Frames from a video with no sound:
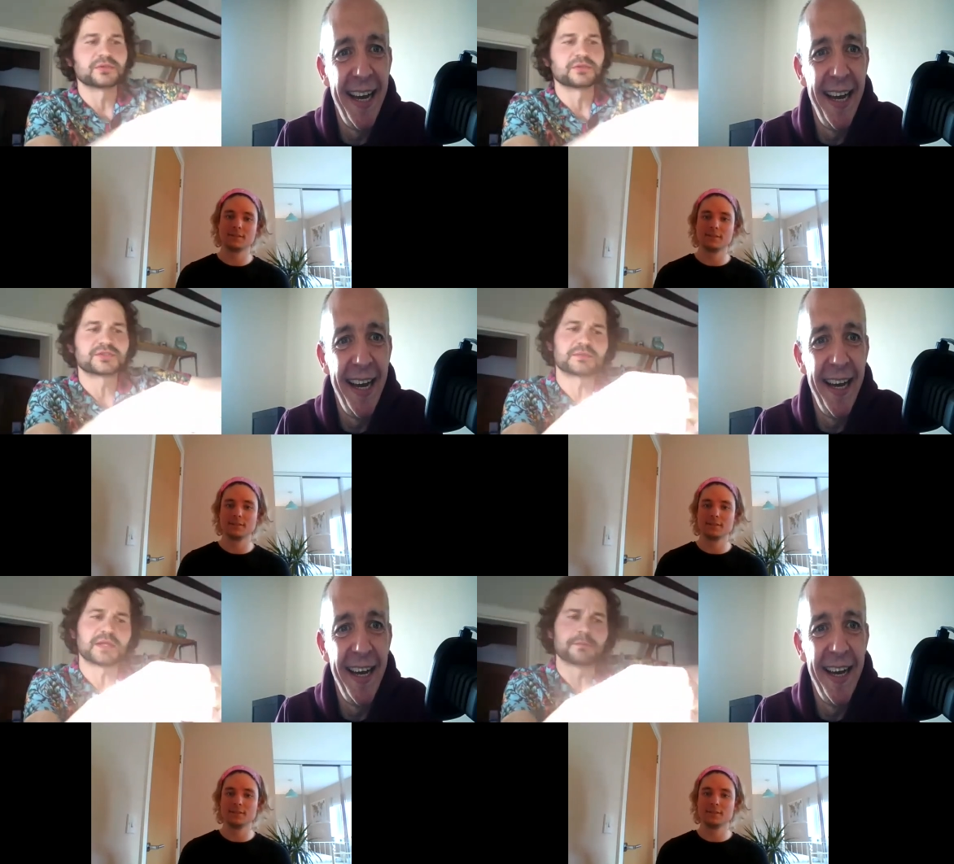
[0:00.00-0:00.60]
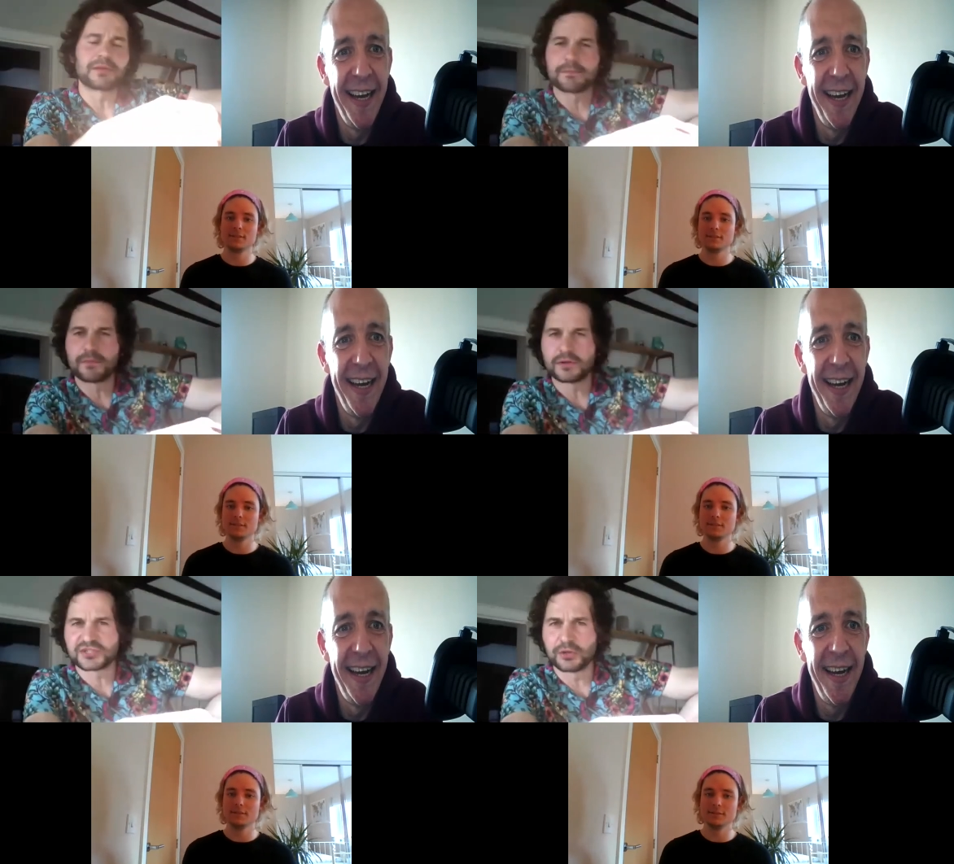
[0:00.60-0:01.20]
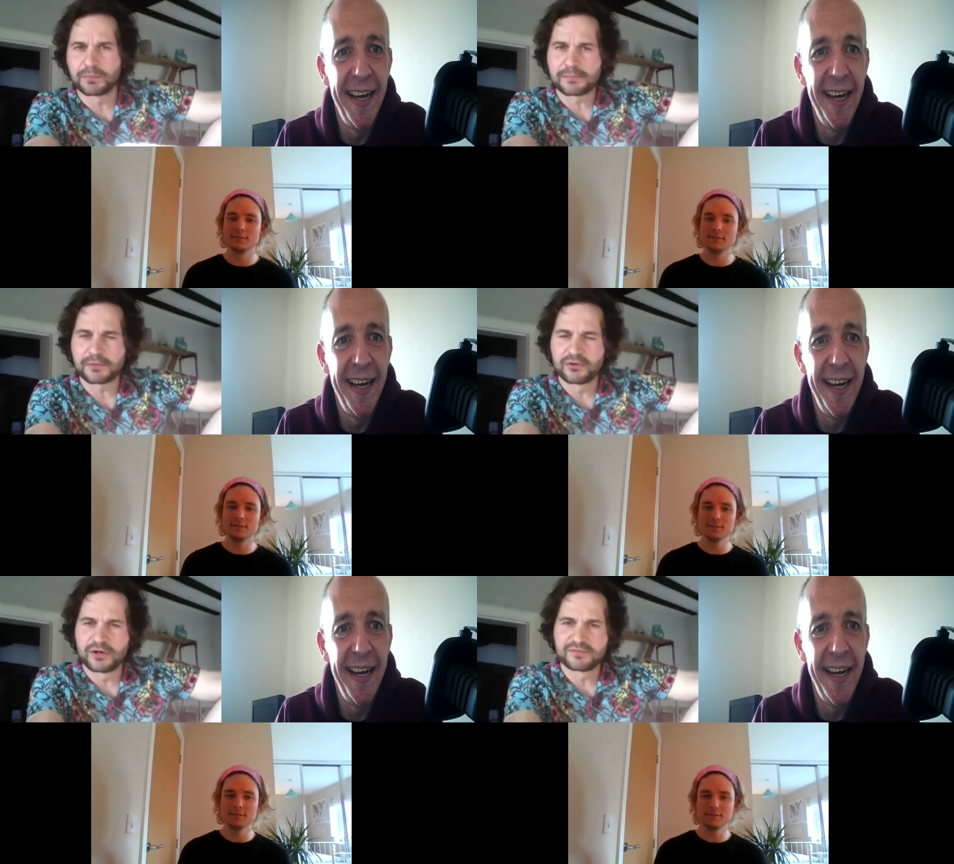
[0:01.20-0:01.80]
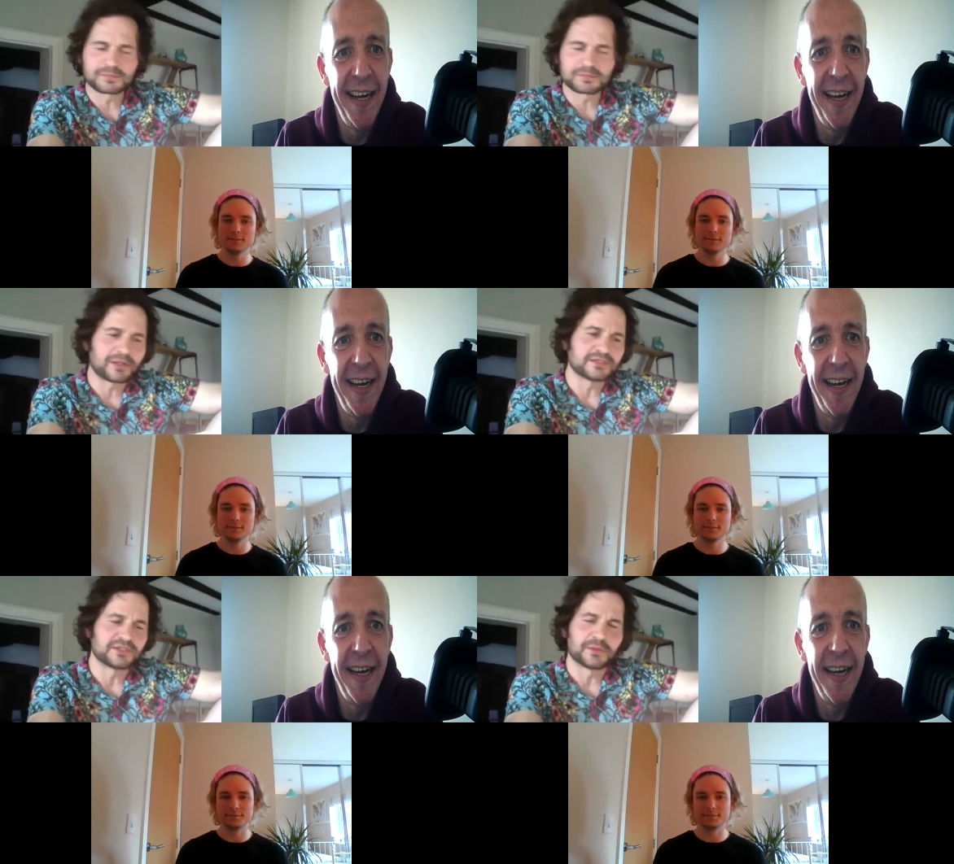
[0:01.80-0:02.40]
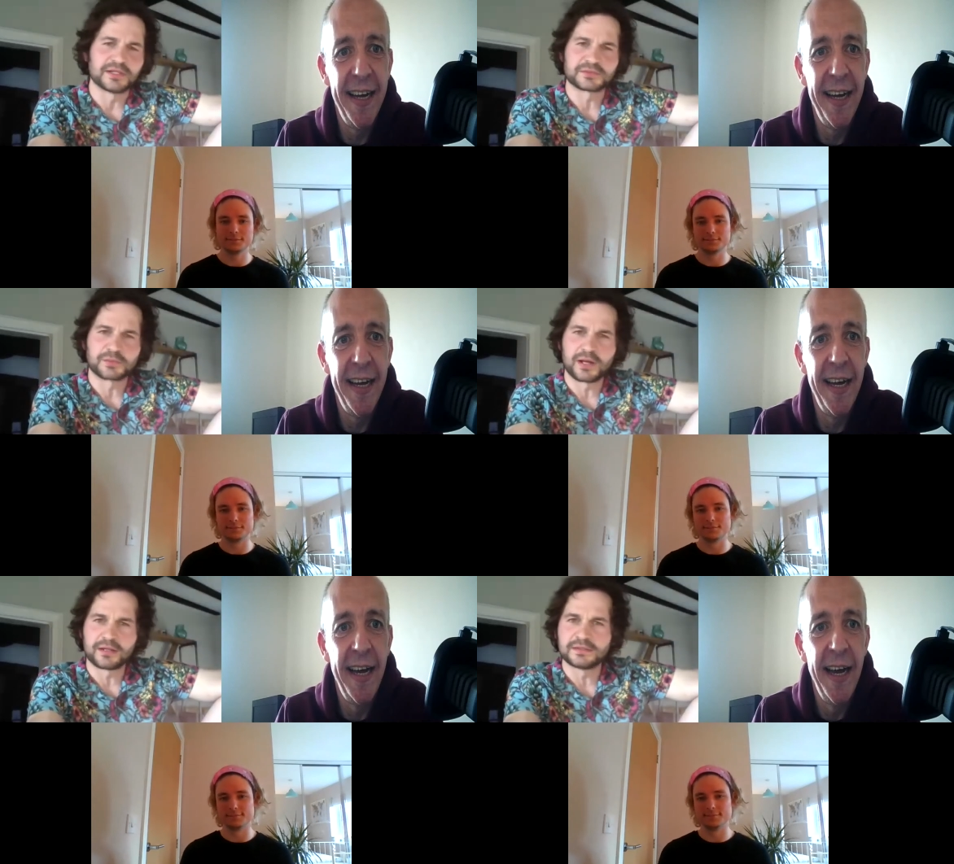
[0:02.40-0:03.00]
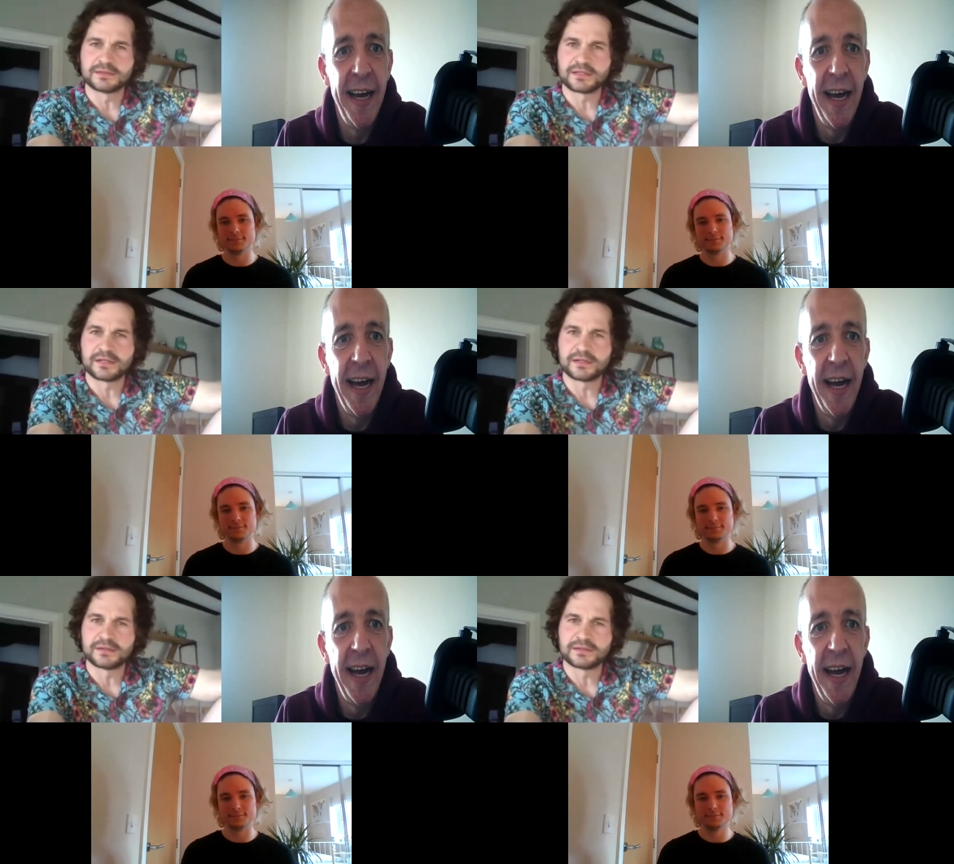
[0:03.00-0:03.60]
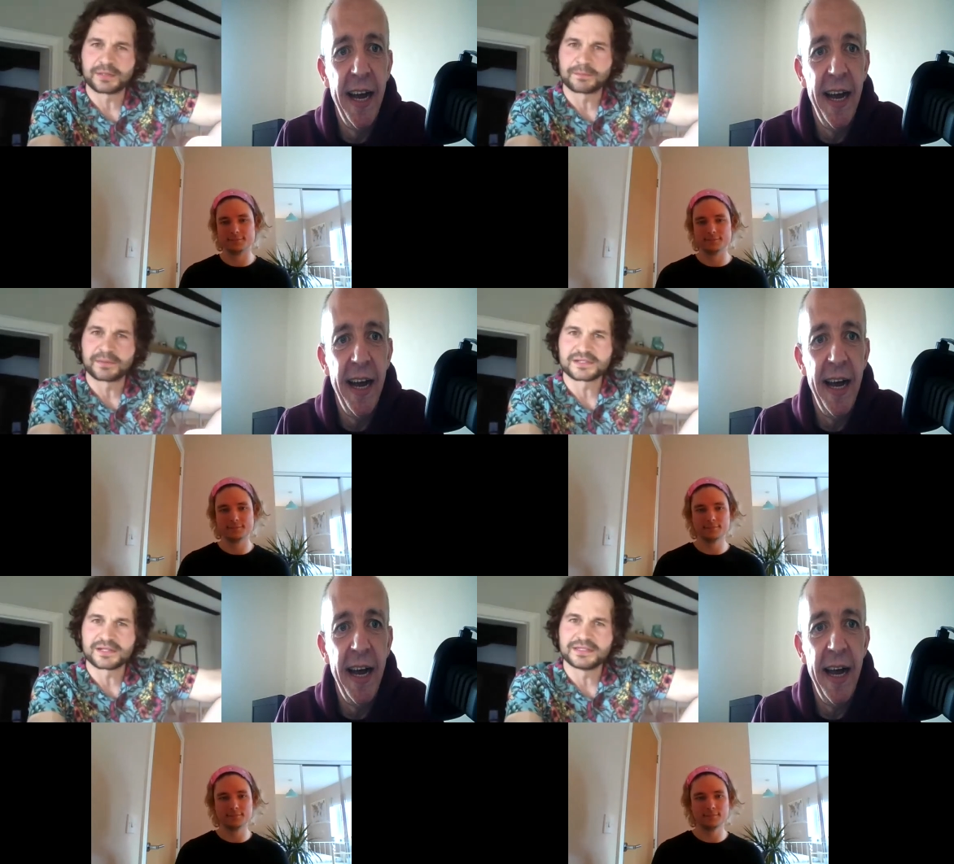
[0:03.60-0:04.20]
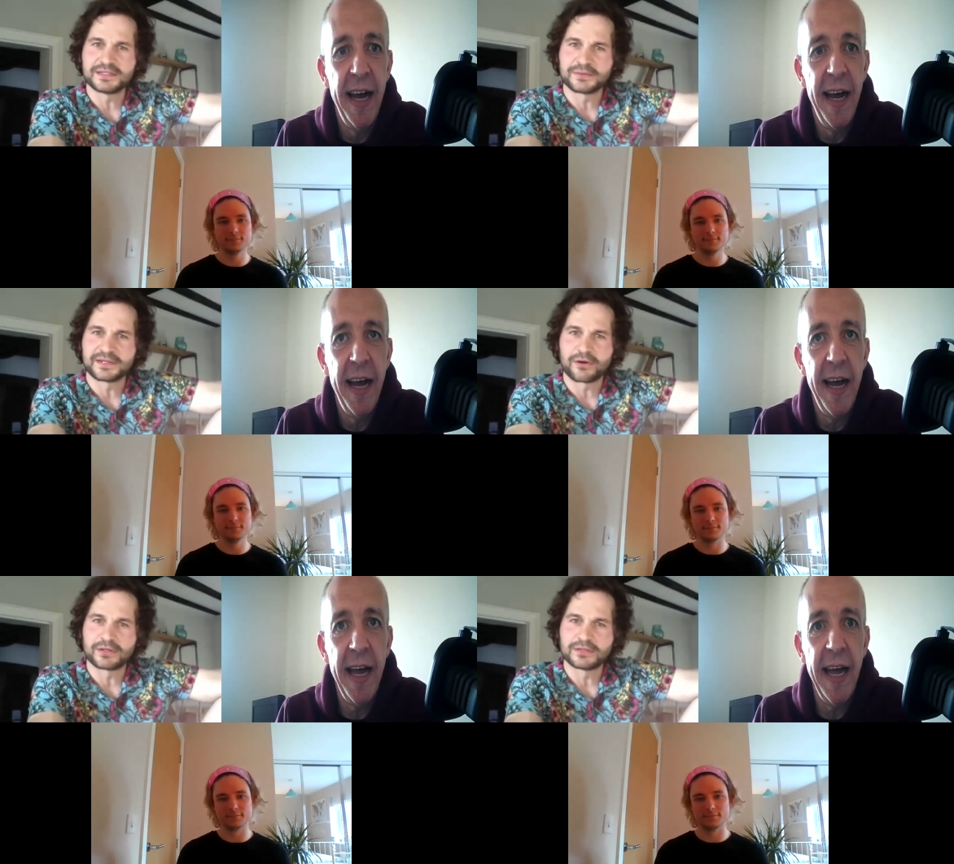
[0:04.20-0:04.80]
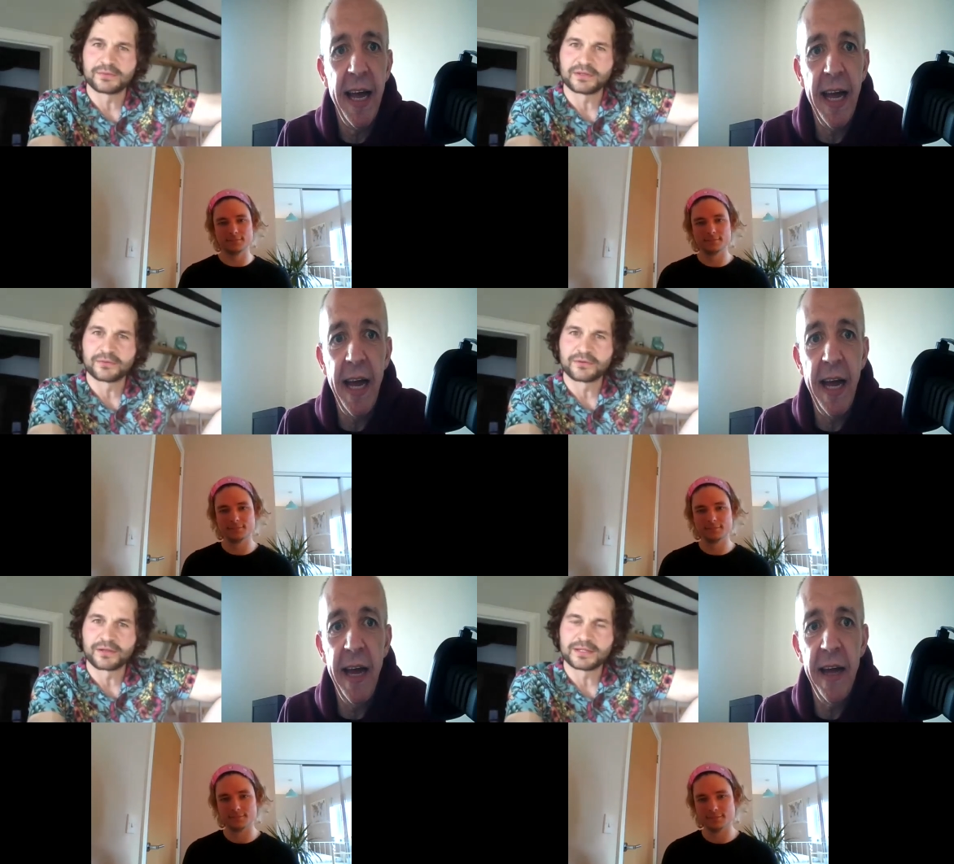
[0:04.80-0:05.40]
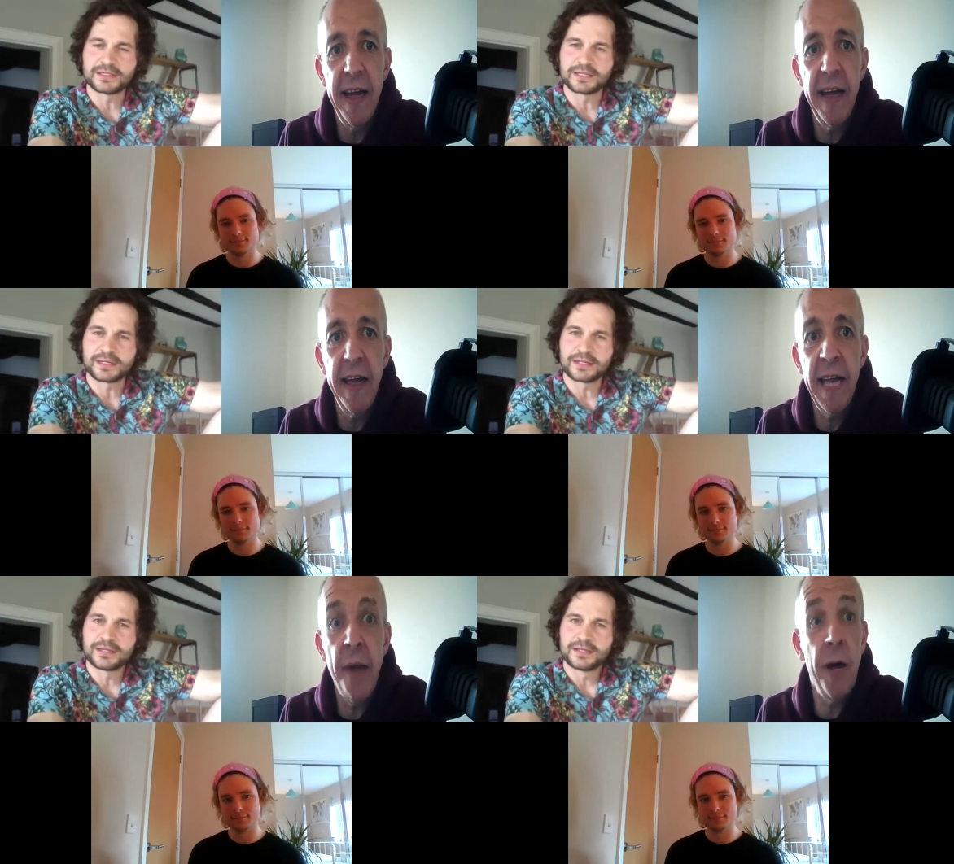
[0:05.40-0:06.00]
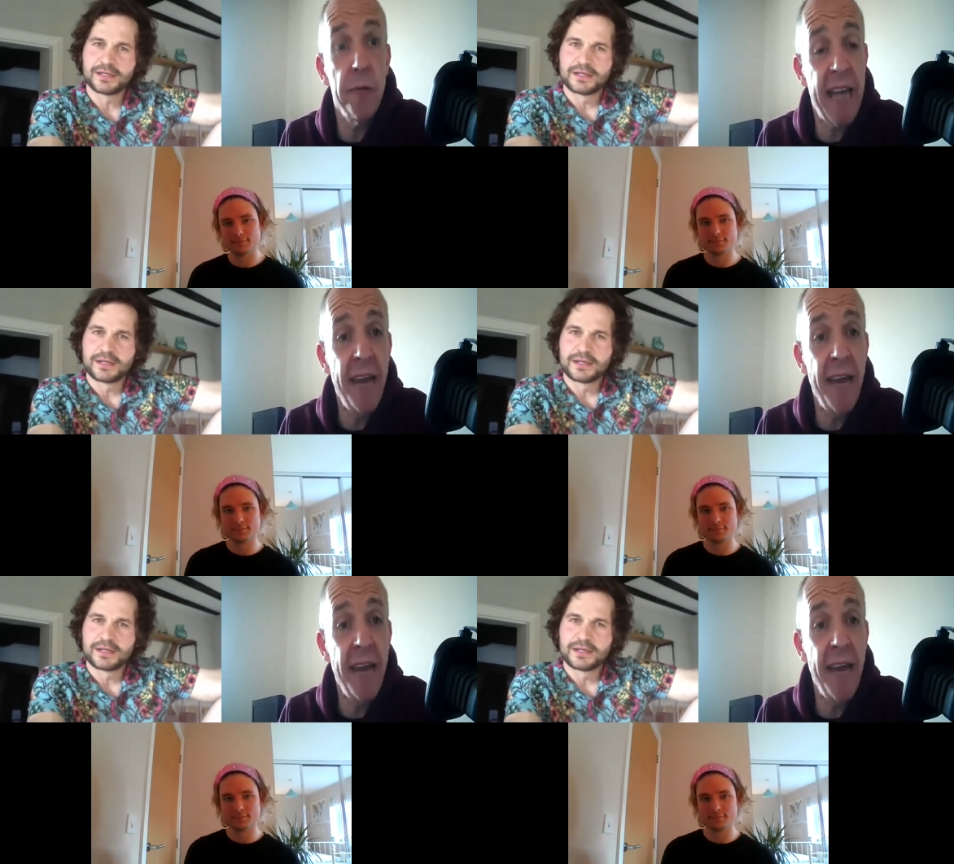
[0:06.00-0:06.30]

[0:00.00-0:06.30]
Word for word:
Speaker 1: was, didn't Black, two Blackburn Rovers players do it as well in uh, in the Champions League when they got it, when they won the league?
Speaker 2: Yeah, well, that was